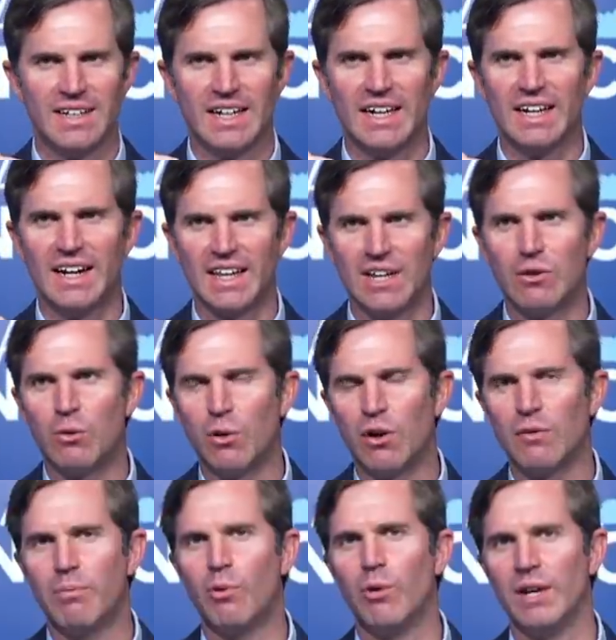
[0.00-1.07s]
And I think
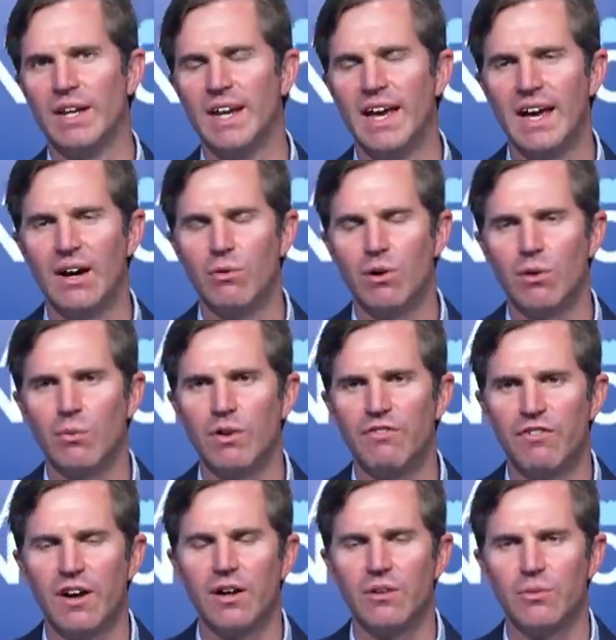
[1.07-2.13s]
we're at a point now where
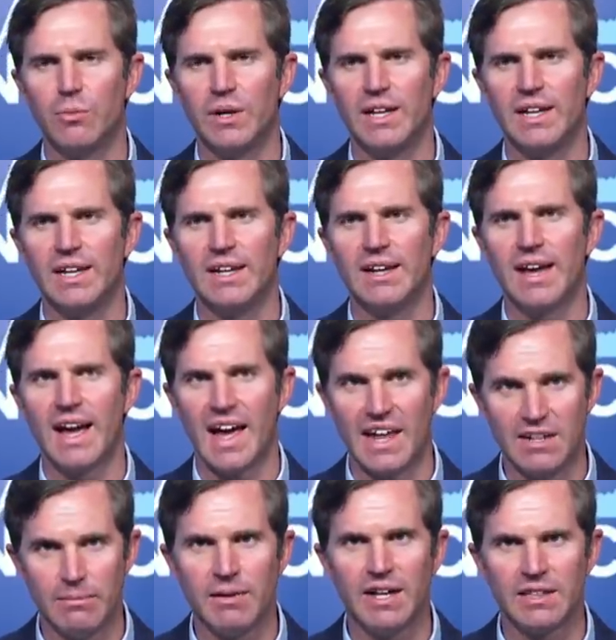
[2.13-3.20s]
we felt we
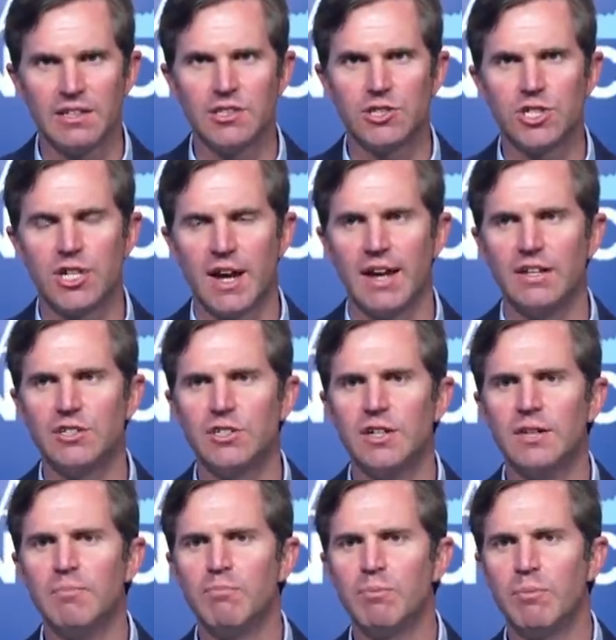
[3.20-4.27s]
had to make this change,